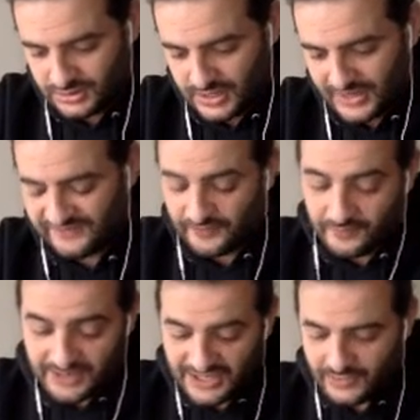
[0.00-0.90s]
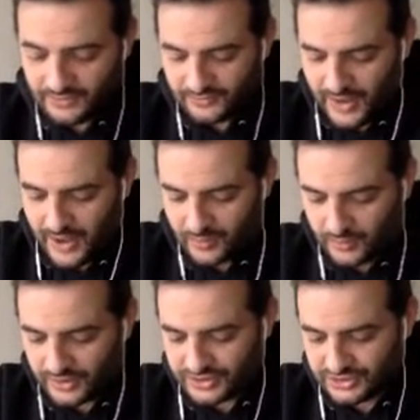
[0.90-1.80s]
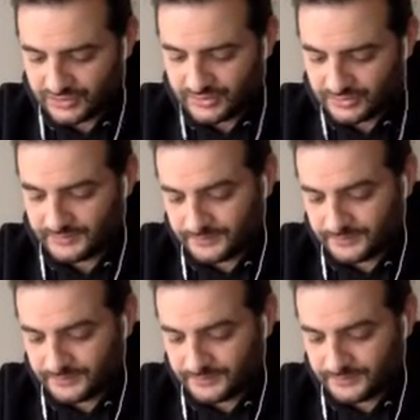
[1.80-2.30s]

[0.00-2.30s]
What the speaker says: And for me, with how I want to do it,